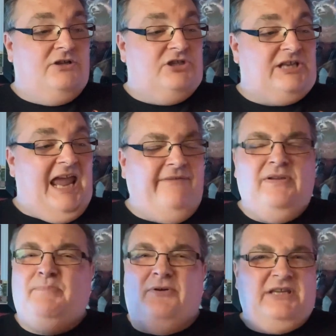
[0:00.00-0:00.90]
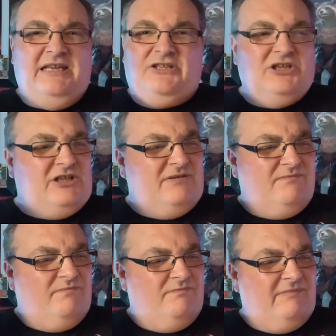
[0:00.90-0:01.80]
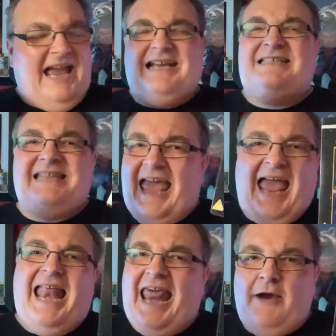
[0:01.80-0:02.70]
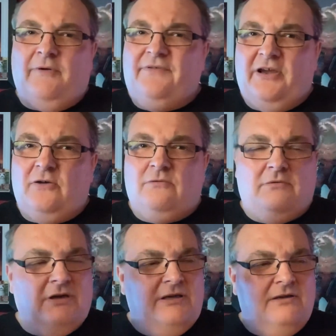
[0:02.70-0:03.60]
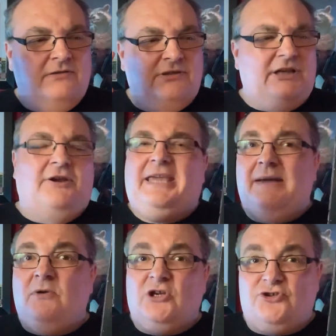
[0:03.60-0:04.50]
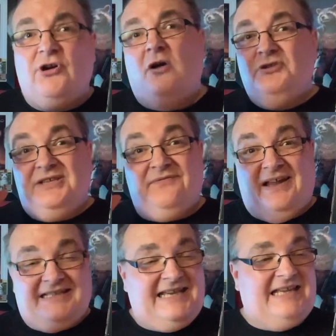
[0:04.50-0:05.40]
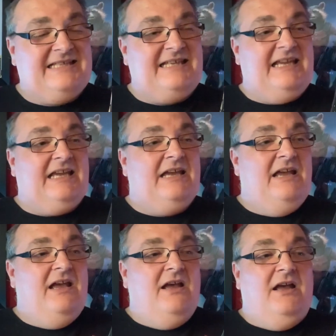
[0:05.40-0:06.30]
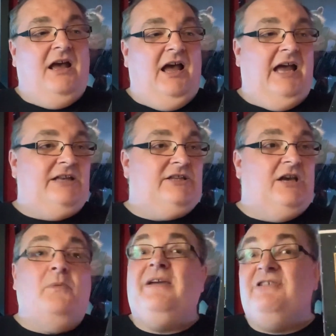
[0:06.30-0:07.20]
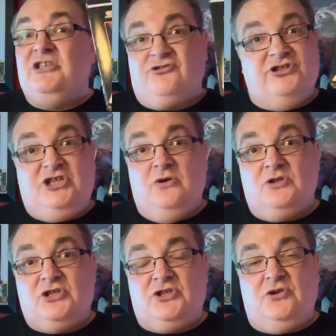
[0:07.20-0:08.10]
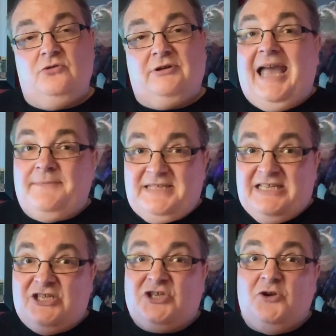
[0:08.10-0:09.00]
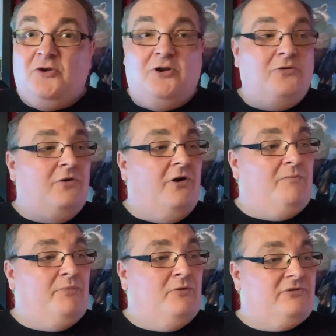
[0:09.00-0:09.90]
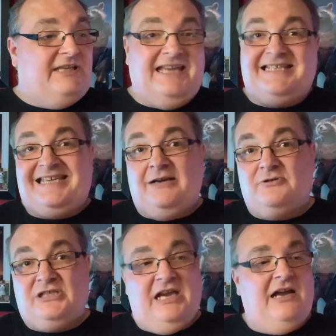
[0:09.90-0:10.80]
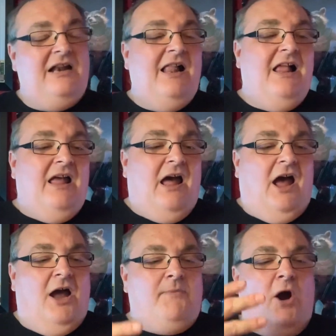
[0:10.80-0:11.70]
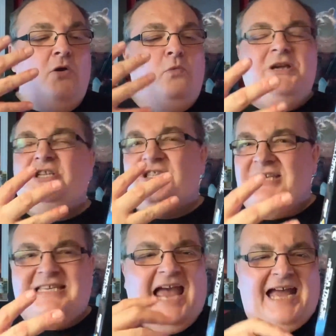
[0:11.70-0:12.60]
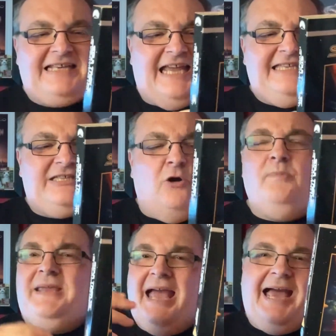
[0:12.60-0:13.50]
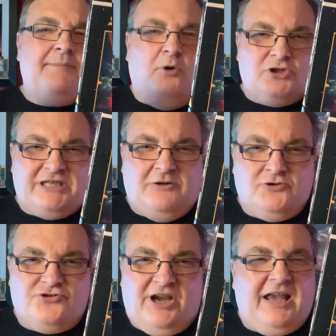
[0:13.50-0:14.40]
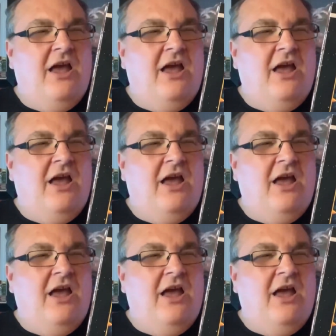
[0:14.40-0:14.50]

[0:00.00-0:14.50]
just everybody just acts the hell out of it all. You know, Kim Cattrall, she's fantastic. And uh, we're introduced to Captain Sulu on board the Excelsior. Um, I wish this had a Dolby Atmos soundtrack